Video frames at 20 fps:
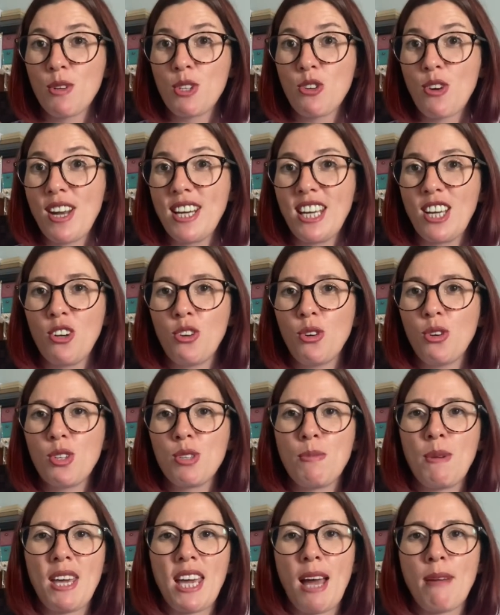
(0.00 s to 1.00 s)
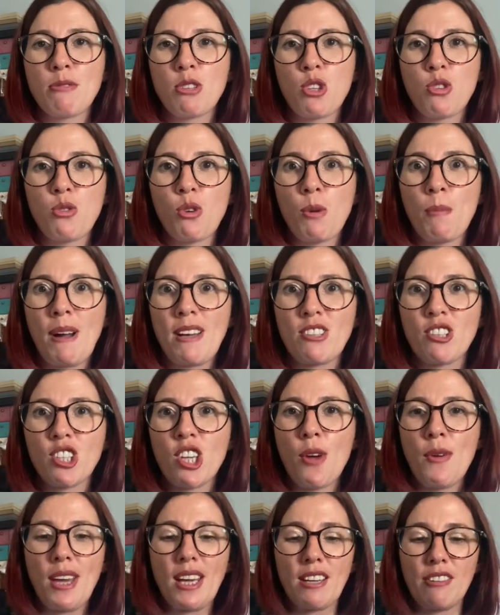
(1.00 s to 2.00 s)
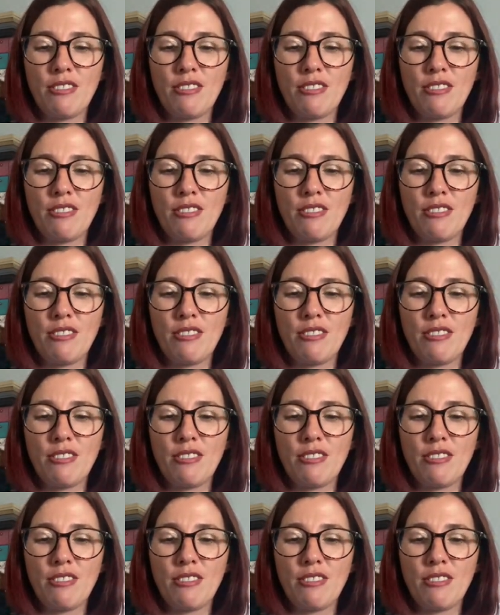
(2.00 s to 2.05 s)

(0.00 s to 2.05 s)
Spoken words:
training course, being able to talk about sewing